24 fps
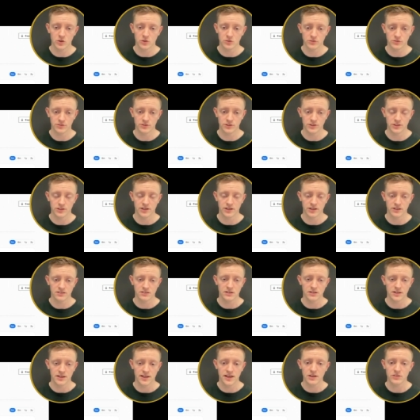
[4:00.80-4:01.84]
all of the connected
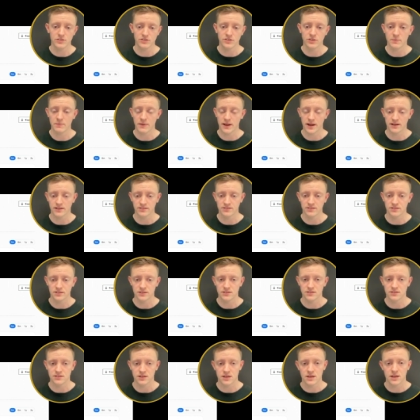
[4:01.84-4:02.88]
accounts, the
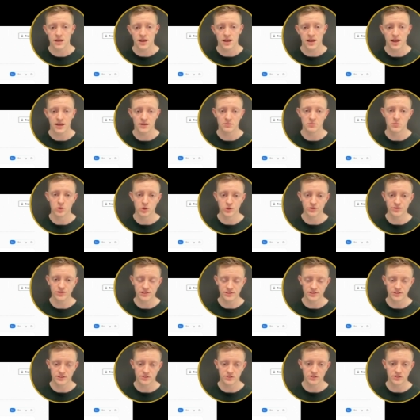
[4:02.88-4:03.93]
balances, and more
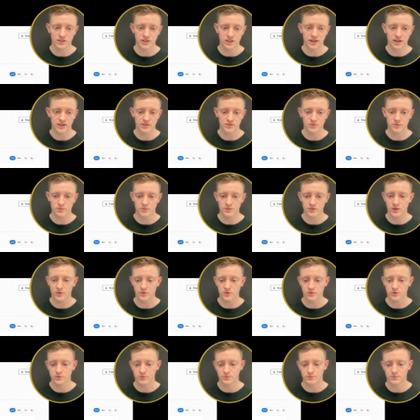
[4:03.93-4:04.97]
details on the accounts themselves.